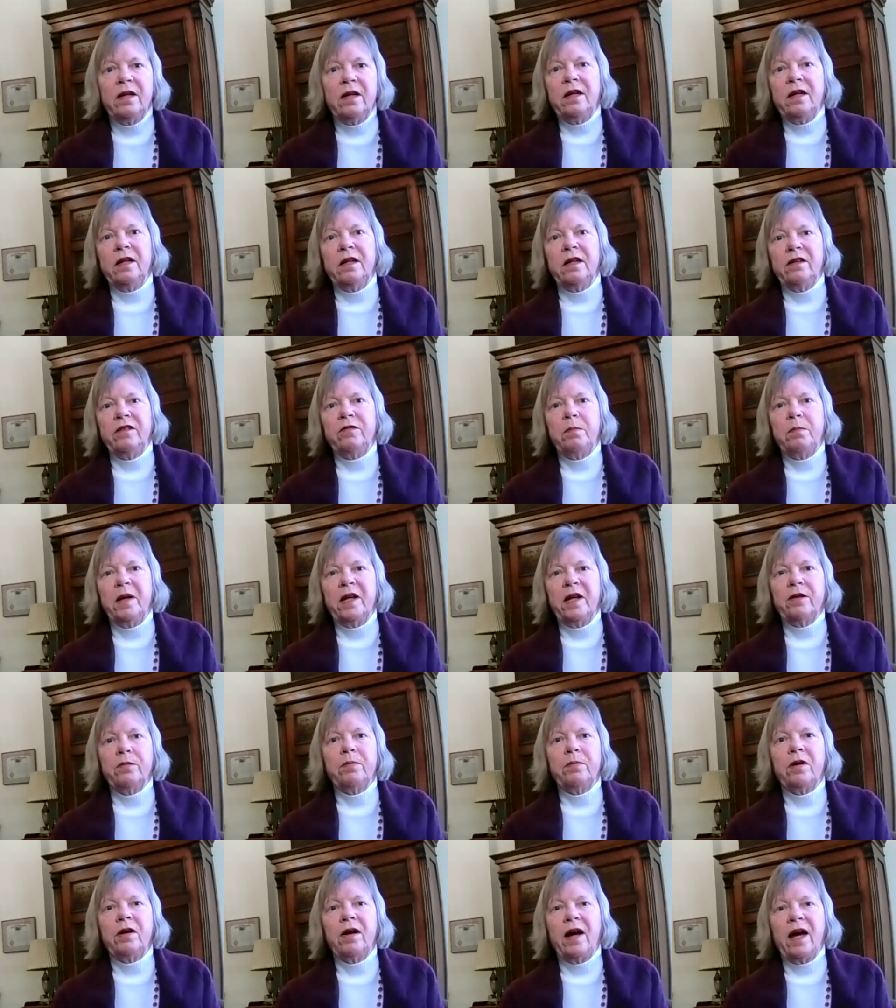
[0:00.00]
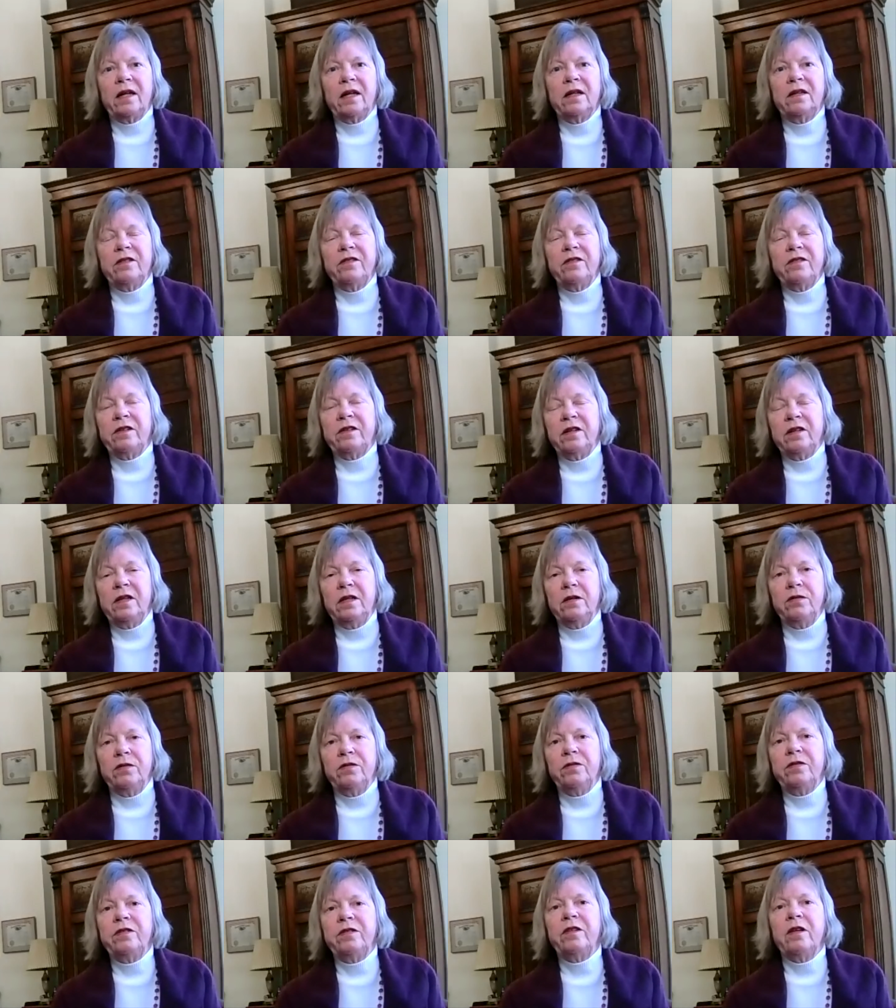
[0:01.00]
it is better practice to
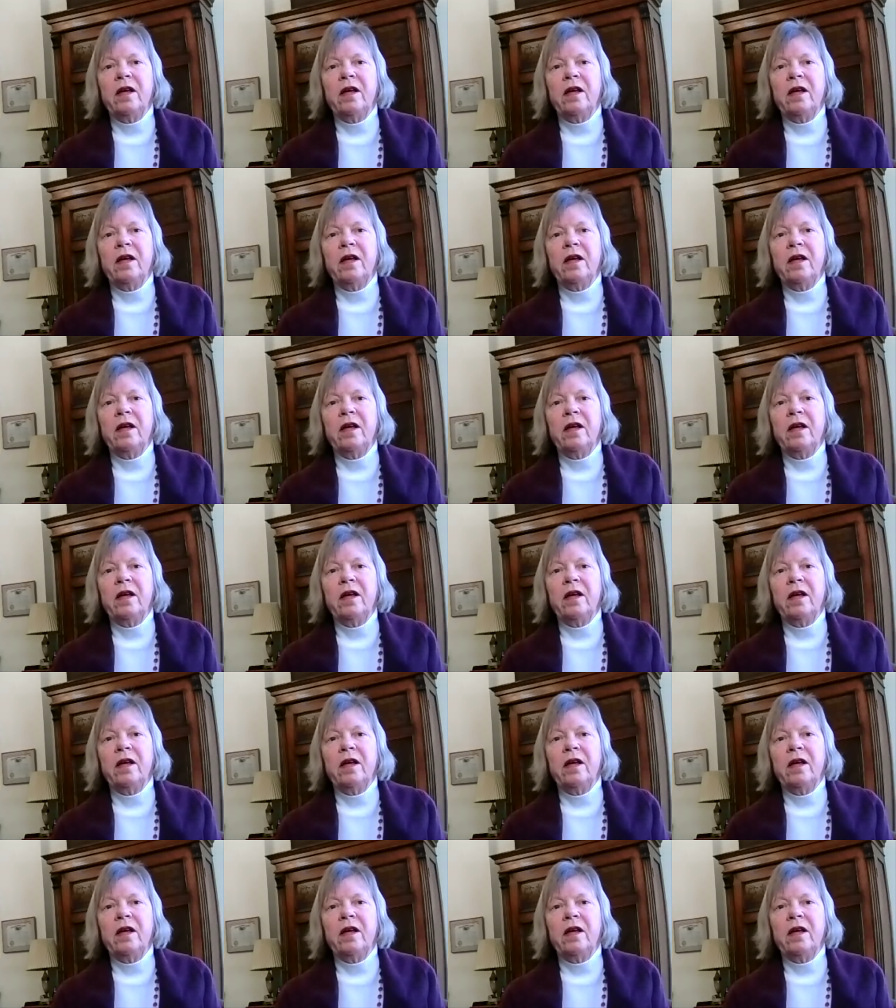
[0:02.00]
use